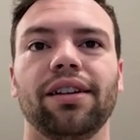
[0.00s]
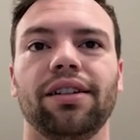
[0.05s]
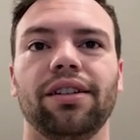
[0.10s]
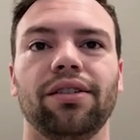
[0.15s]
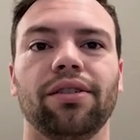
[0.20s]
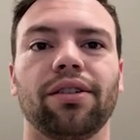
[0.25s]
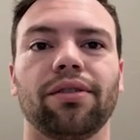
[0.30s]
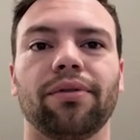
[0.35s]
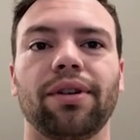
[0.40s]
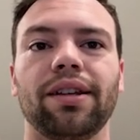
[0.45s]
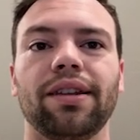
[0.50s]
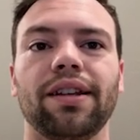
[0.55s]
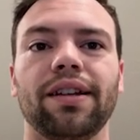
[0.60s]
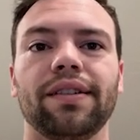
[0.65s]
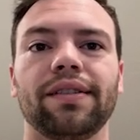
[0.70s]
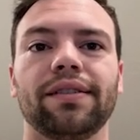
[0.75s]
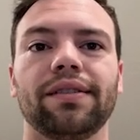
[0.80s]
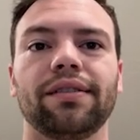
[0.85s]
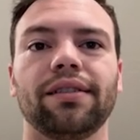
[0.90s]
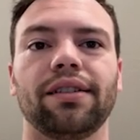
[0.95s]
You can read
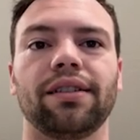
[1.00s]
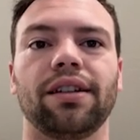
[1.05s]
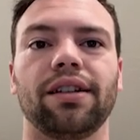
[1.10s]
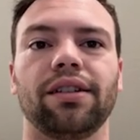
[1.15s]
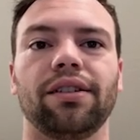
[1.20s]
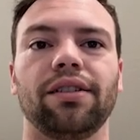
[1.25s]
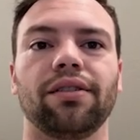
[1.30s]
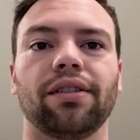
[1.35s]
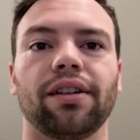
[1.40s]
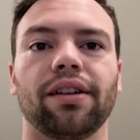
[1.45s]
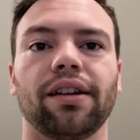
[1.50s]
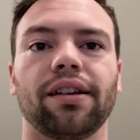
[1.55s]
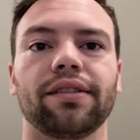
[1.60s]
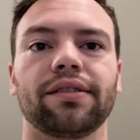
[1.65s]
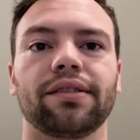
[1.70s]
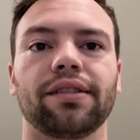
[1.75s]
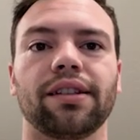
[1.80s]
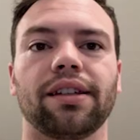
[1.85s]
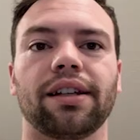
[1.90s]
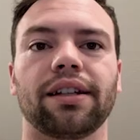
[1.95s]
this and then you can
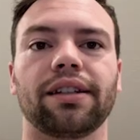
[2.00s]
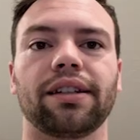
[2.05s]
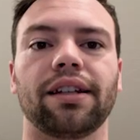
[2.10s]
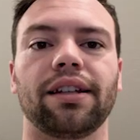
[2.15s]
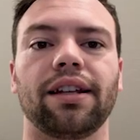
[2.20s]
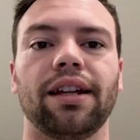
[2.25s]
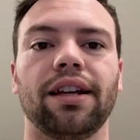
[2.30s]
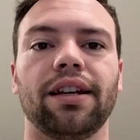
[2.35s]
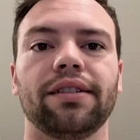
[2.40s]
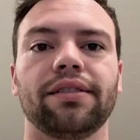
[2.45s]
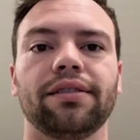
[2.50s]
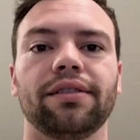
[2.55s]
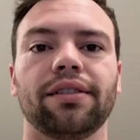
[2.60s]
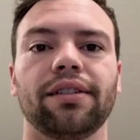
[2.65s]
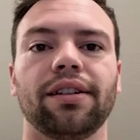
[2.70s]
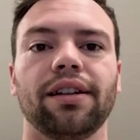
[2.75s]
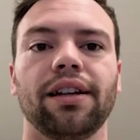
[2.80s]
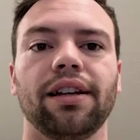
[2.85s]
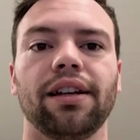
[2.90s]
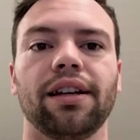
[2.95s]
select an
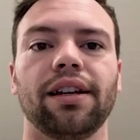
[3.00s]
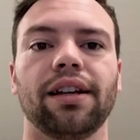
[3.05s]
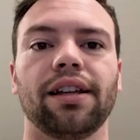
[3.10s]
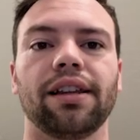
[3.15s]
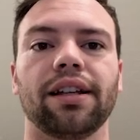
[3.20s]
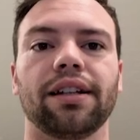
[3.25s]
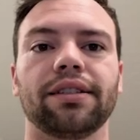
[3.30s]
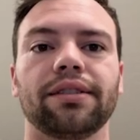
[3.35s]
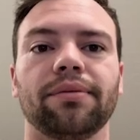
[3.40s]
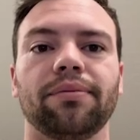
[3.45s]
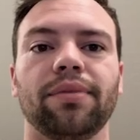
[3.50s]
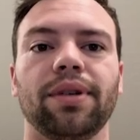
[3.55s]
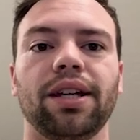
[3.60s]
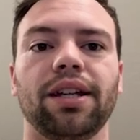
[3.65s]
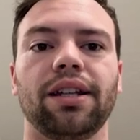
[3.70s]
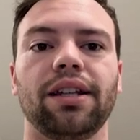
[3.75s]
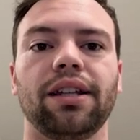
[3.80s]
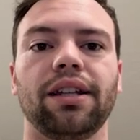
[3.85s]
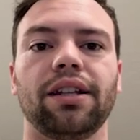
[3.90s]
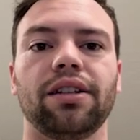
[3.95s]
answer, click
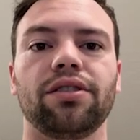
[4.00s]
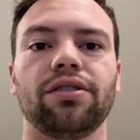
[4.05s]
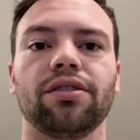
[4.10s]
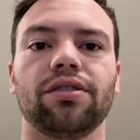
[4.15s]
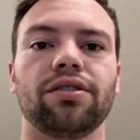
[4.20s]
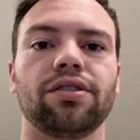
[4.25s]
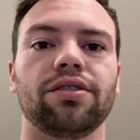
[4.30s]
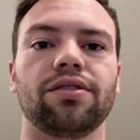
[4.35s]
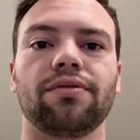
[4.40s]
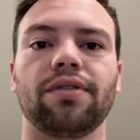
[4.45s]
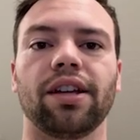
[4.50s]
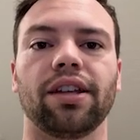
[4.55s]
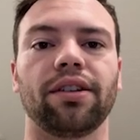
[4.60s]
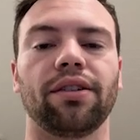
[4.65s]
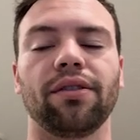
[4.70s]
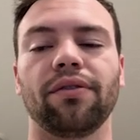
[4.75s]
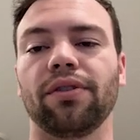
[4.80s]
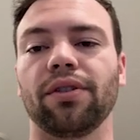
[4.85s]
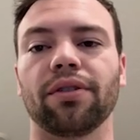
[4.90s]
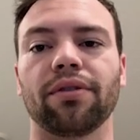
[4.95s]
submit. It should just tell
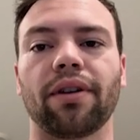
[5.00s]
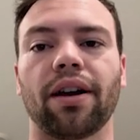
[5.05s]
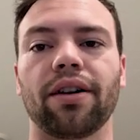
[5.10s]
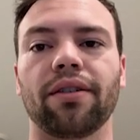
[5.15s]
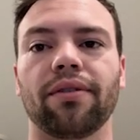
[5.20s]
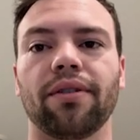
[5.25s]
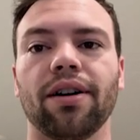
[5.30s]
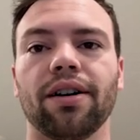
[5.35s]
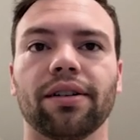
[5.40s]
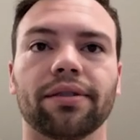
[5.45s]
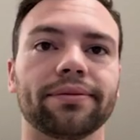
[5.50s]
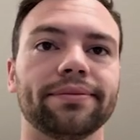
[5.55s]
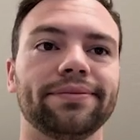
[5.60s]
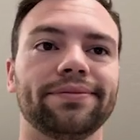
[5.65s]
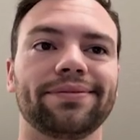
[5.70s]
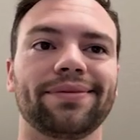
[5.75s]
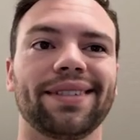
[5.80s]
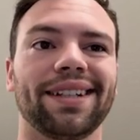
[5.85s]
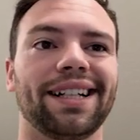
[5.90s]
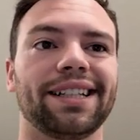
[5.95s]
you if you're right or wrong.
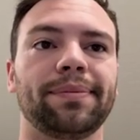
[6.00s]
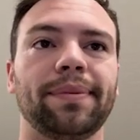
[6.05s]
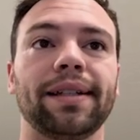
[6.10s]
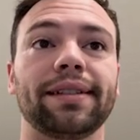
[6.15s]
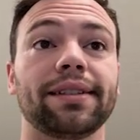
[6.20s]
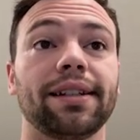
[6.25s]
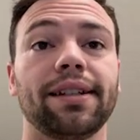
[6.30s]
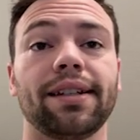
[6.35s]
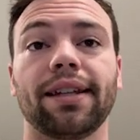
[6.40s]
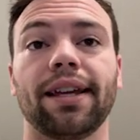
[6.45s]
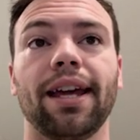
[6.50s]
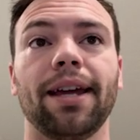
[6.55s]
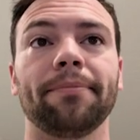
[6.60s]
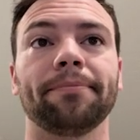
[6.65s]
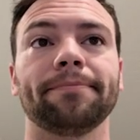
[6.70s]
That's basically the game.